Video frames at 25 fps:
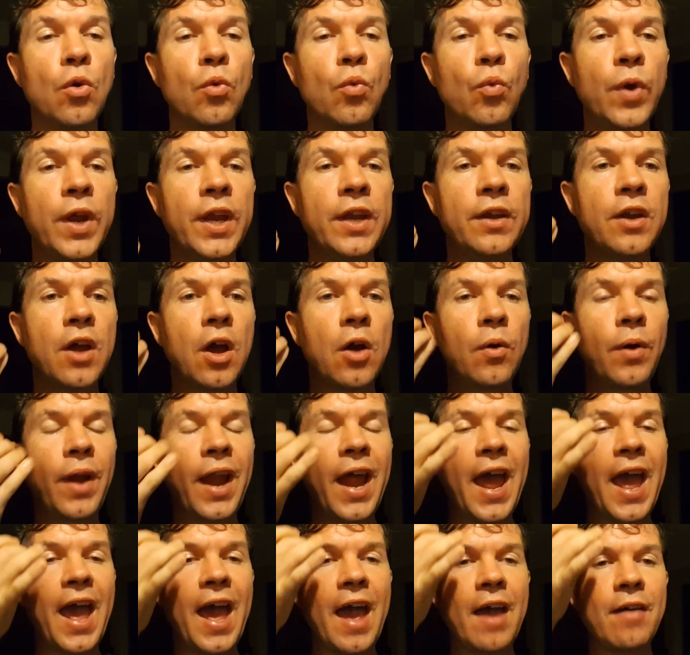We don't
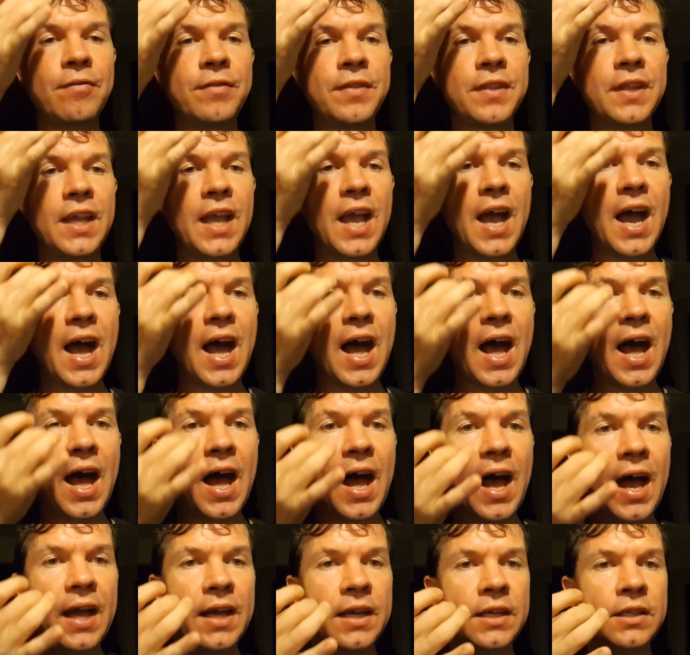have the
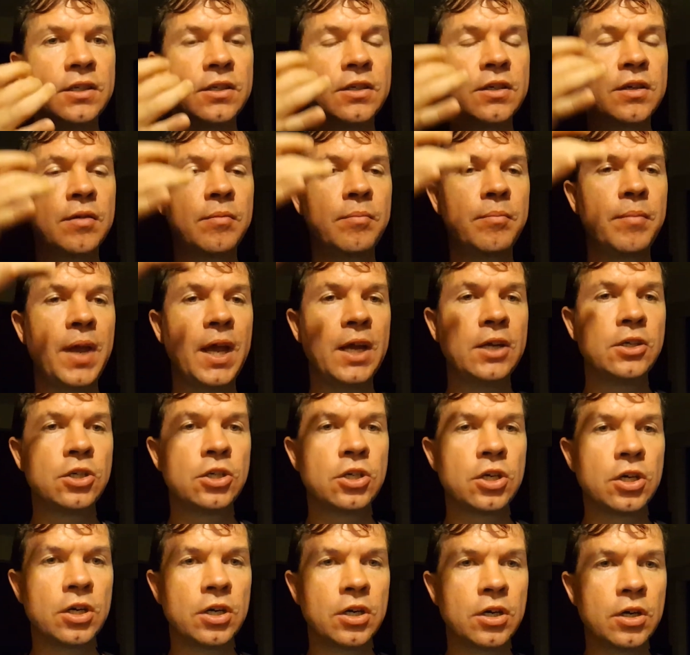eyes to
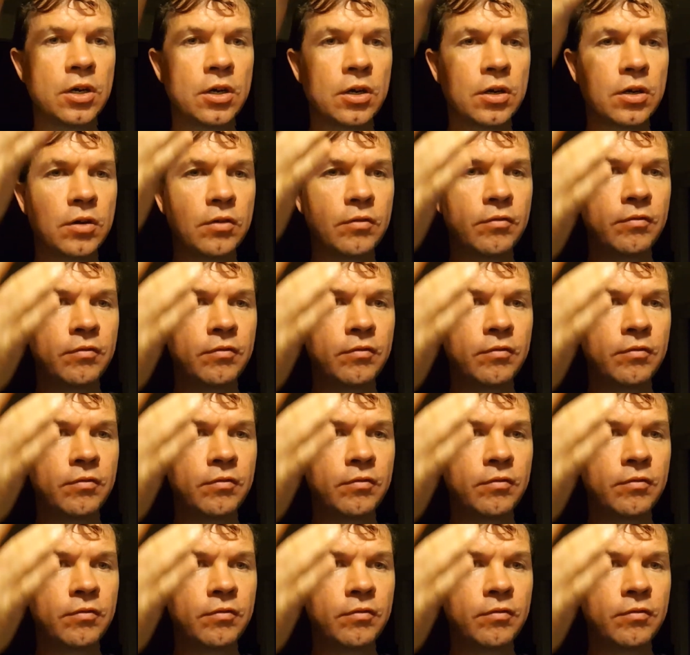measure